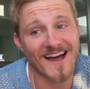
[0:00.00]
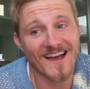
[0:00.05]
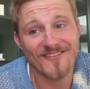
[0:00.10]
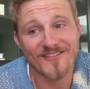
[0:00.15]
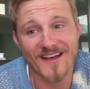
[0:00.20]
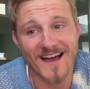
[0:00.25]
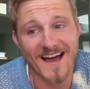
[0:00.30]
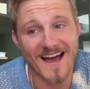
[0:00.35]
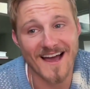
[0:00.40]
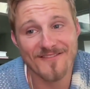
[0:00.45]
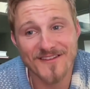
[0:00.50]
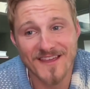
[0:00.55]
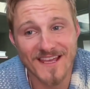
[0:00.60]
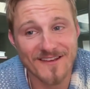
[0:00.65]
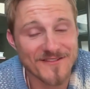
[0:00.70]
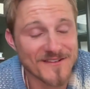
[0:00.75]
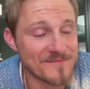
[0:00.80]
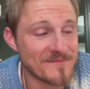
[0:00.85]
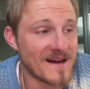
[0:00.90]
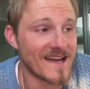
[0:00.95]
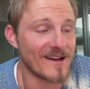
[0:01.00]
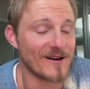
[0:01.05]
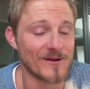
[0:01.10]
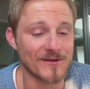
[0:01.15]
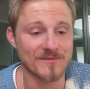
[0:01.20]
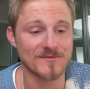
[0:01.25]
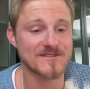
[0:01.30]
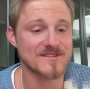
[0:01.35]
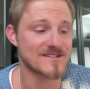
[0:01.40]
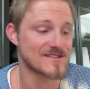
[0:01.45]
I've given my
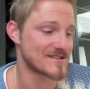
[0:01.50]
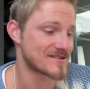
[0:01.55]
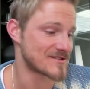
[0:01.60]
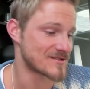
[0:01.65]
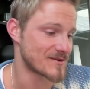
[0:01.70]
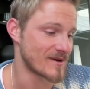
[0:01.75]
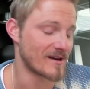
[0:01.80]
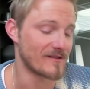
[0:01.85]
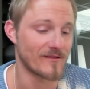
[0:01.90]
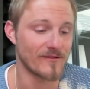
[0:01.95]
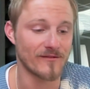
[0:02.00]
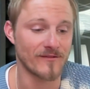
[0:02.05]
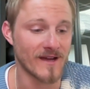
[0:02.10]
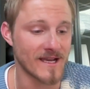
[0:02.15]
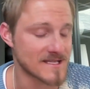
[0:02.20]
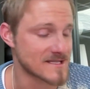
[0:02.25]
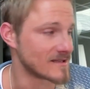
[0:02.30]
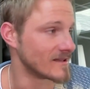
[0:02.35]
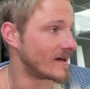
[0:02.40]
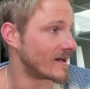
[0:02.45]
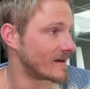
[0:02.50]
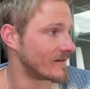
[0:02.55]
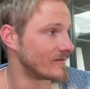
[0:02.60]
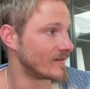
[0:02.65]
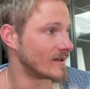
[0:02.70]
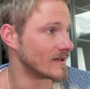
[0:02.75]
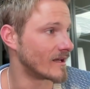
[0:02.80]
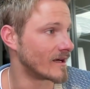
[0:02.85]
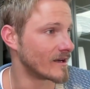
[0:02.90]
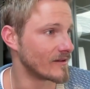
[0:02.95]
own shred of advice. A lot
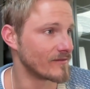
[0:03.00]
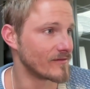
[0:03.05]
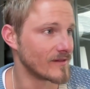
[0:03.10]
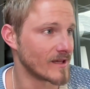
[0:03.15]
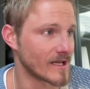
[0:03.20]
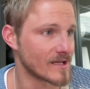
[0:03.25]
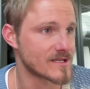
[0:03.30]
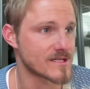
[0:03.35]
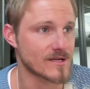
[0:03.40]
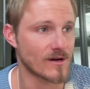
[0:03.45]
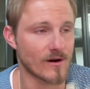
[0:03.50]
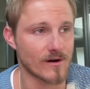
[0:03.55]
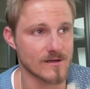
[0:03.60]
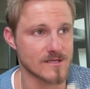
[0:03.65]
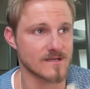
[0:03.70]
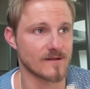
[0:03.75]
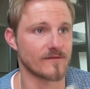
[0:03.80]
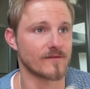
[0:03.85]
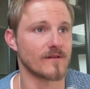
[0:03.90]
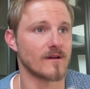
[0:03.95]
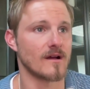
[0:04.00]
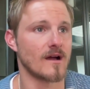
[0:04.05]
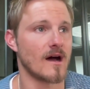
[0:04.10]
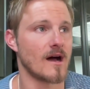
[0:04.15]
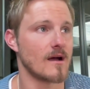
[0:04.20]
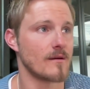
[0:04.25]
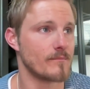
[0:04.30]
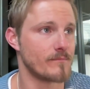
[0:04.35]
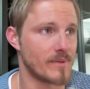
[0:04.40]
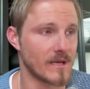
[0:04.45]
of like stars of
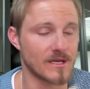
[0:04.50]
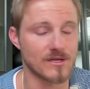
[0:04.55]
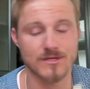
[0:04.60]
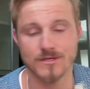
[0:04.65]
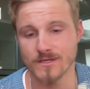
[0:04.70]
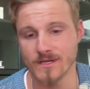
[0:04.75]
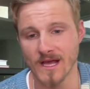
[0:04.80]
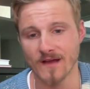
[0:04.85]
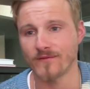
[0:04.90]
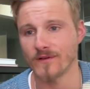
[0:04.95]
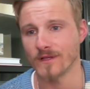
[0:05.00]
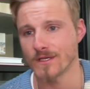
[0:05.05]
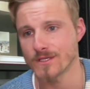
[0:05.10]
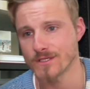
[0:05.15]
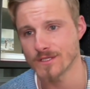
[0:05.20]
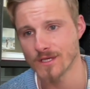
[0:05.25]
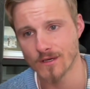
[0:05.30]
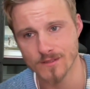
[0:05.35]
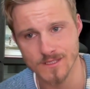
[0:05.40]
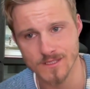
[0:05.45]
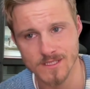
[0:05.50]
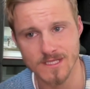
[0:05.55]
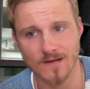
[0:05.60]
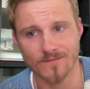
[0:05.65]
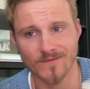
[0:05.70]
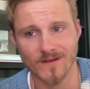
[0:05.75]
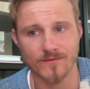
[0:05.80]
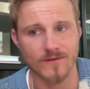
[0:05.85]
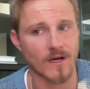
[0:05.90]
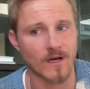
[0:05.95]
big Netflix shows and
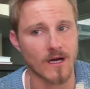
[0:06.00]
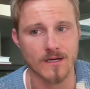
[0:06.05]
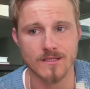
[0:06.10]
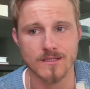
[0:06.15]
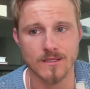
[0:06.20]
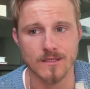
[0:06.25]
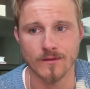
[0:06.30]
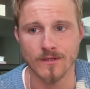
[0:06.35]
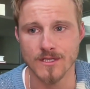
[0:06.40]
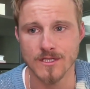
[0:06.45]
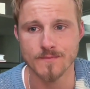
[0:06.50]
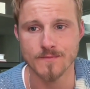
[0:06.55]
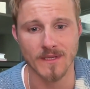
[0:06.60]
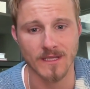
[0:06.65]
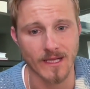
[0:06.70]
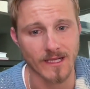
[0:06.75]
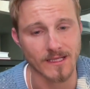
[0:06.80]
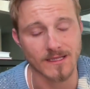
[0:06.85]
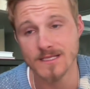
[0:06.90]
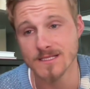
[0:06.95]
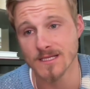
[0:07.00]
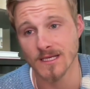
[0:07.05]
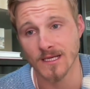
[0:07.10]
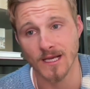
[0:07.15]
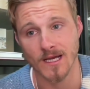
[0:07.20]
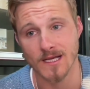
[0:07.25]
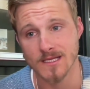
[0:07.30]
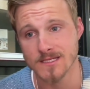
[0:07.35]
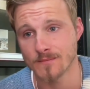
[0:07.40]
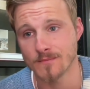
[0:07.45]
stuff I've talked to, and just been like, listen,
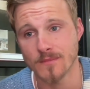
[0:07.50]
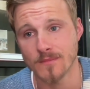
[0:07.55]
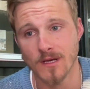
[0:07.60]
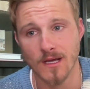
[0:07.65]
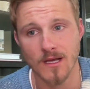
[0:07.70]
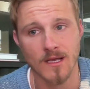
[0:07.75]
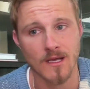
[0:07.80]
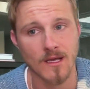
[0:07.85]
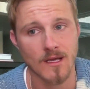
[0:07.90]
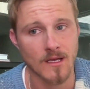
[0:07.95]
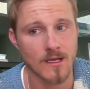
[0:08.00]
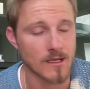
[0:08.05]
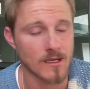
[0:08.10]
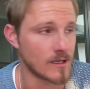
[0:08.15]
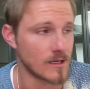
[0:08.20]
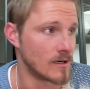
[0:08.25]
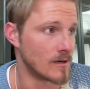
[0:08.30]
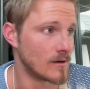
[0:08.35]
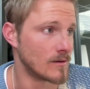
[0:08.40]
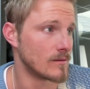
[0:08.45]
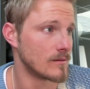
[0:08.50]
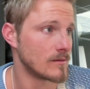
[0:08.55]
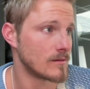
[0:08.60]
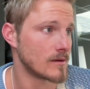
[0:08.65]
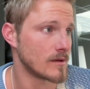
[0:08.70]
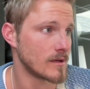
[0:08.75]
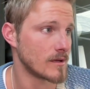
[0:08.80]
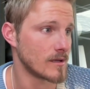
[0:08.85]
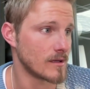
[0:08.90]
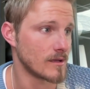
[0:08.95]
guys,
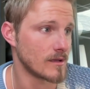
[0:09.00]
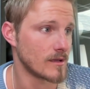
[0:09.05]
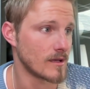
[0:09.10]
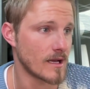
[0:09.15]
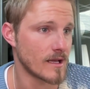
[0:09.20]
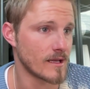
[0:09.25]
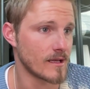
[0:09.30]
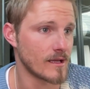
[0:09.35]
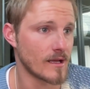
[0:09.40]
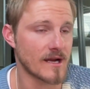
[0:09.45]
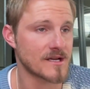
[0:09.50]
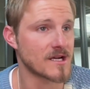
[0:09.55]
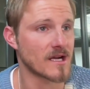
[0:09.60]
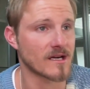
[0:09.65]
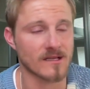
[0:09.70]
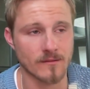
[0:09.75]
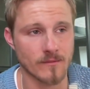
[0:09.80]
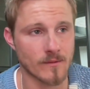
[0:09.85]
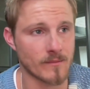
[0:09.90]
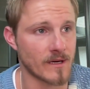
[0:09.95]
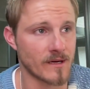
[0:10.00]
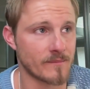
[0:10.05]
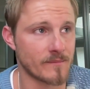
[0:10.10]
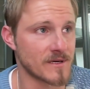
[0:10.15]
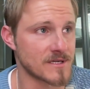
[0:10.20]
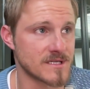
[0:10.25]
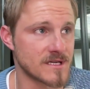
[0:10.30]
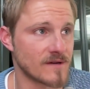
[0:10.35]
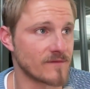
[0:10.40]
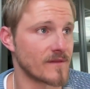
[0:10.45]
I talk to them about a
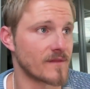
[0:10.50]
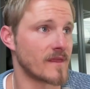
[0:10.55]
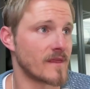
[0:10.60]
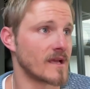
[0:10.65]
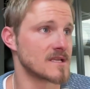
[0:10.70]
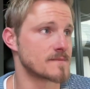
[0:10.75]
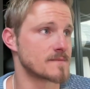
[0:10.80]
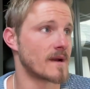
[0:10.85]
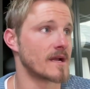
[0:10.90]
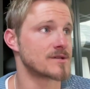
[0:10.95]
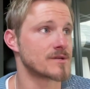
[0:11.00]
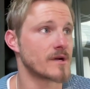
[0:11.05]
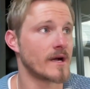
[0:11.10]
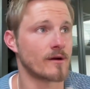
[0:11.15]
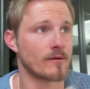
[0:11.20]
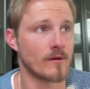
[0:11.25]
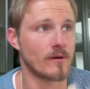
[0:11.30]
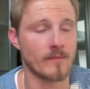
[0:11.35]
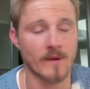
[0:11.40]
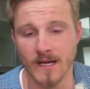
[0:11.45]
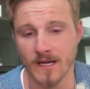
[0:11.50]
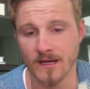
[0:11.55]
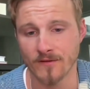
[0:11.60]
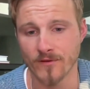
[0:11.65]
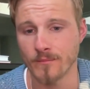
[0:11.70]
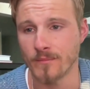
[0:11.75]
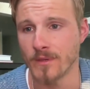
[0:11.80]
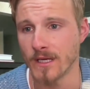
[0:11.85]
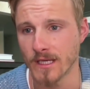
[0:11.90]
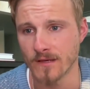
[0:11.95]
bunch of different things, but I try to remind
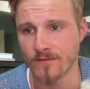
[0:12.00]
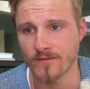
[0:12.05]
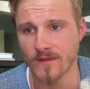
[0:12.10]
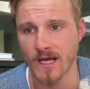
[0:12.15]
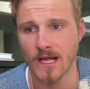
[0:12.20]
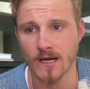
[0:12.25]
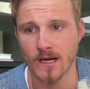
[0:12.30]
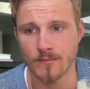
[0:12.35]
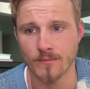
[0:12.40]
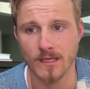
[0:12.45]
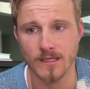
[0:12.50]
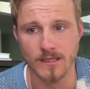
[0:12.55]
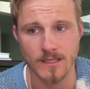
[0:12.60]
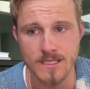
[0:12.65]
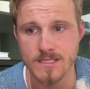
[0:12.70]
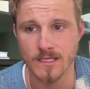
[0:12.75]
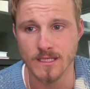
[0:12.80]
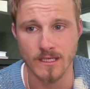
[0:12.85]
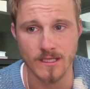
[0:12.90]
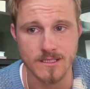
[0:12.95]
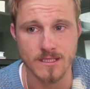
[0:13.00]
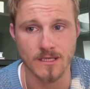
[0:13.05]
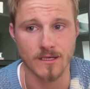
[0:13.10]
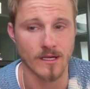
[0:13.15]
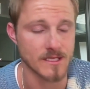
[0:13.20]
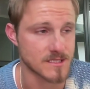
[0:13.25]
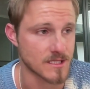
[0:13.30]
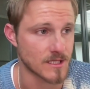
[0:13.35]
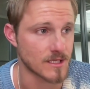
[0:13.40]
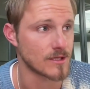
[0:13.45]
everybody of that. And I'm like, listen,
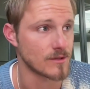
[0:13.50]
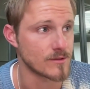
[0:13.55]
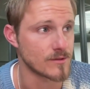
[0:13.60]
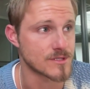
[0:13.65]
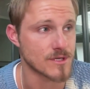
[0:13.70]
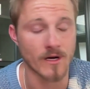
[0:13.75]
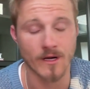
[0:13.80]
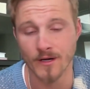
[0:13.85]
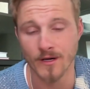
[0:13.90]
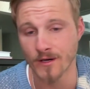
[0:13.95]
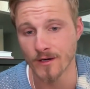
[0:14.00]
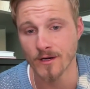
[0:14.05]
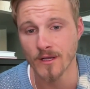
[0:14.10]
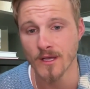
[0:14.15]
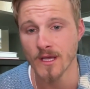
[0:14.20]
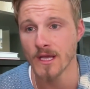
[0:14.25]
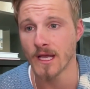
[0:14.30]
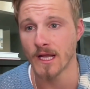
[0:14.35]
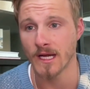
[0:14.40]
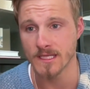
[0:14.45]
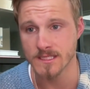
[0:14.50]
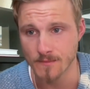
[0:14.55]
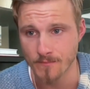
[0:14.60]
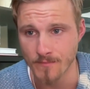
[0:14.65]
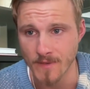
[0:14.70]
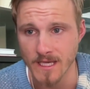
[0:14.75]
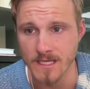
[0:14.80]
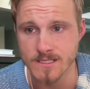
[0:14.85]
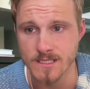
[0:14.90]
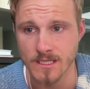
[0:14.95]
it's a huge honor and it's
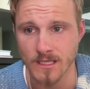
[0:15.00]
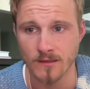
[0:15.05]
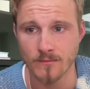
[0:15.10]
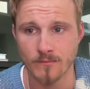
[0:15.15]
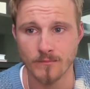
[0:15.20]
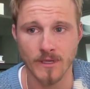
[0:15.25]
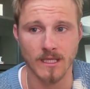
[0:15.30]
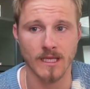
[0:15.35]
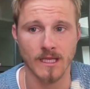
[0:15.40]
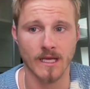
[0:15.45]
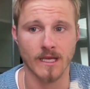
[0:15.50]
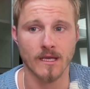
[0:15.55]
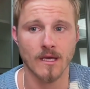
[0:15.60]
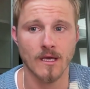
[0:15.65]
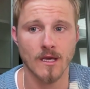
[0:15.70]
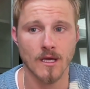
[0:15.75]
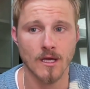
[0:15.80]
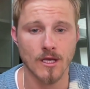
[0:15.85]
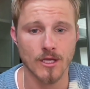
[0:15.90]
amazing, but like,